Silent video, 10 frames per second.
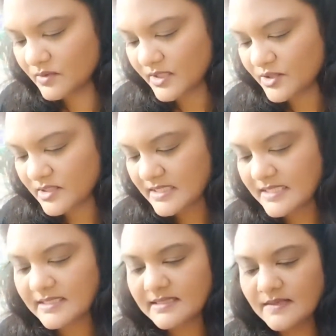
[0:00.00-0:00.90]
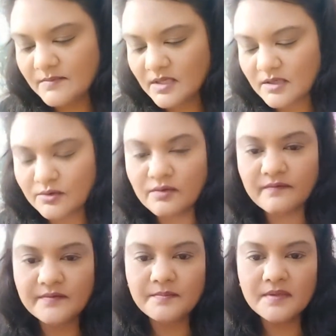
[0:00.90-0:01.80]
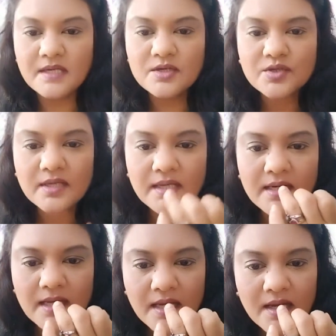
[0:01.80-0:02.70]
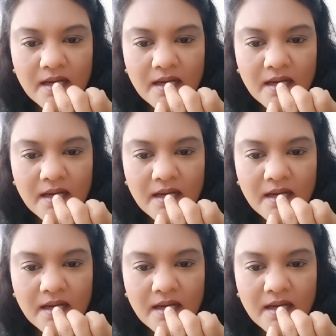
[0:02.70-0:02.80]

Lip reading: I just take the same color of the blush and I